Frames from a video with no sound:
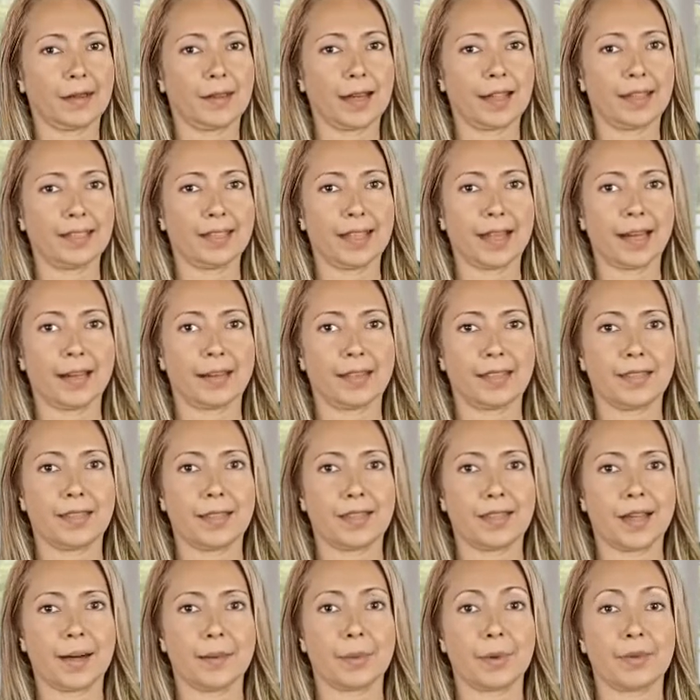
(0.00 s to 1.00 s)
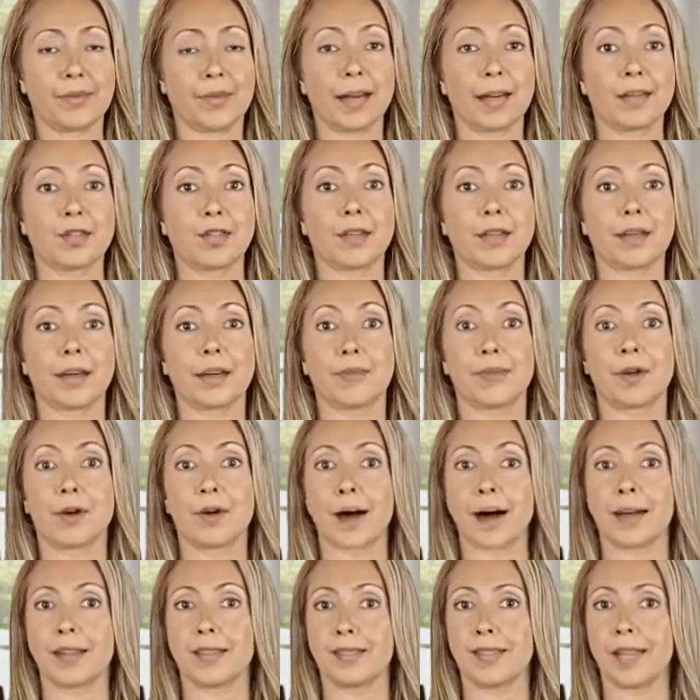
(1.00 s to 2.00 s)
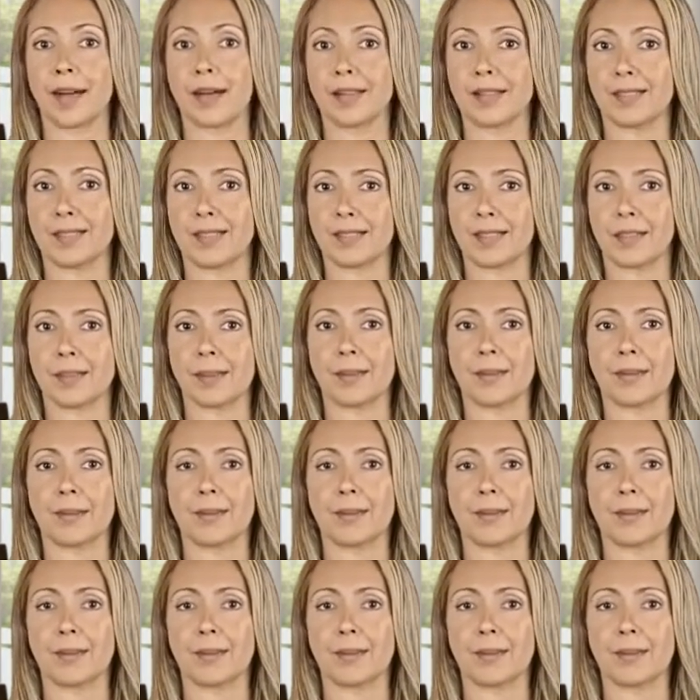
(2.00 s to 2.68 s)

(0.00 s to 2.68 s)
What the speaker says: be seen as a deprivation of your assets.